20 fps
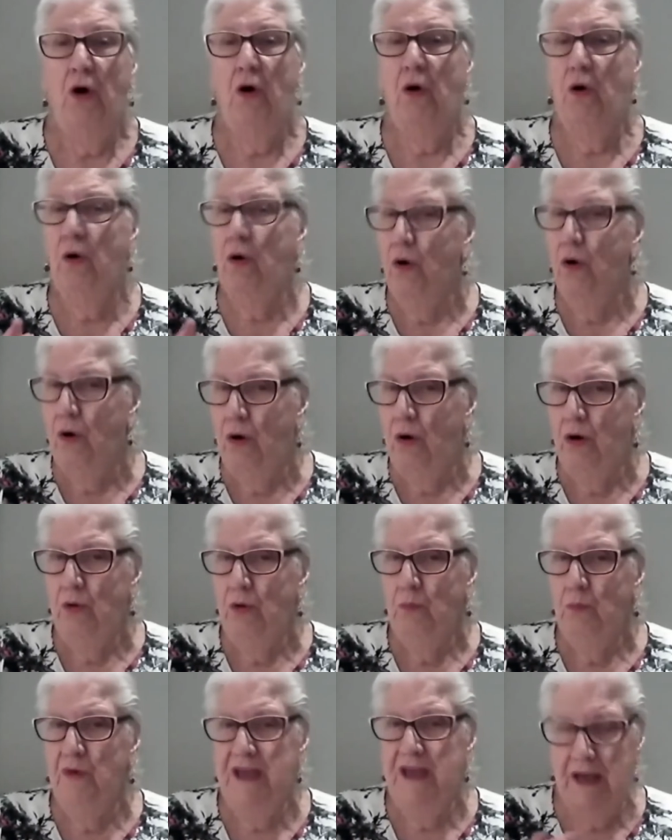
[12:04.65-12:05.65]

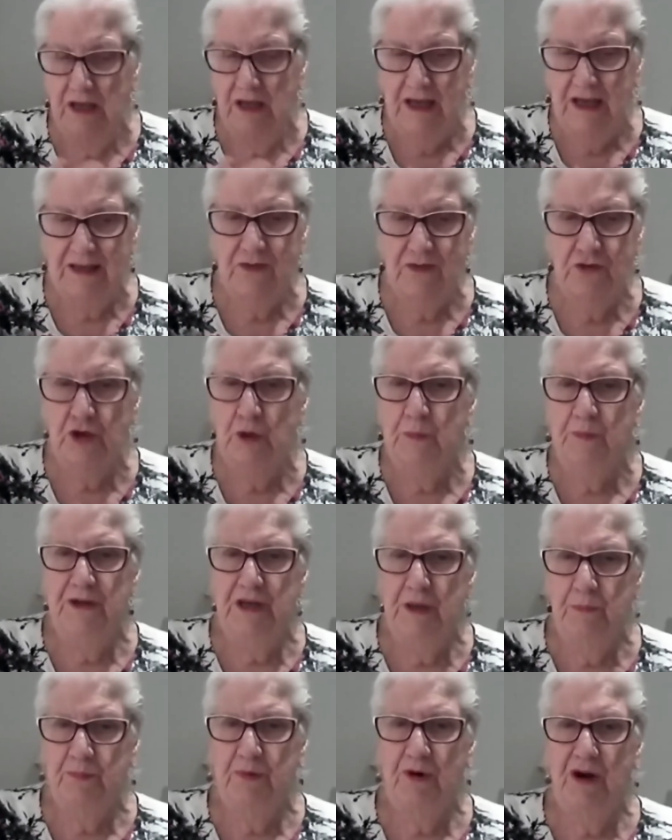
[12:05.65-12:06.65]
Or we can get super
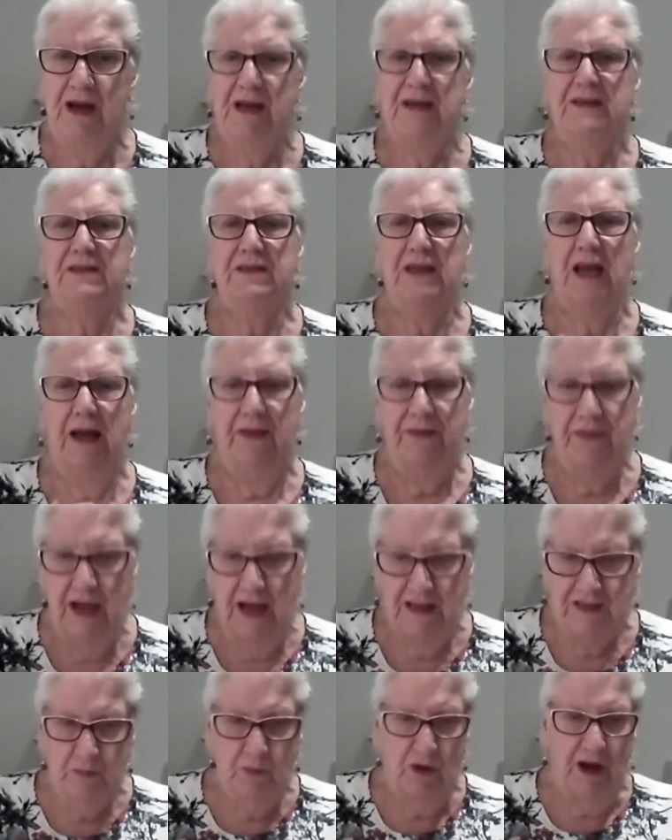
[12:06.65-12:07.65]
depressed, and
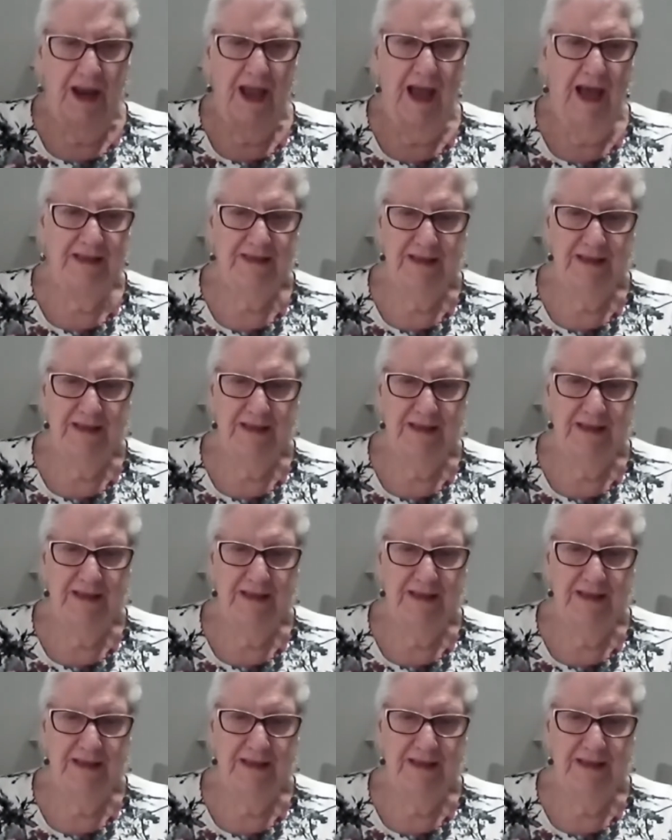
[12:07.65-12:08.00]
that's what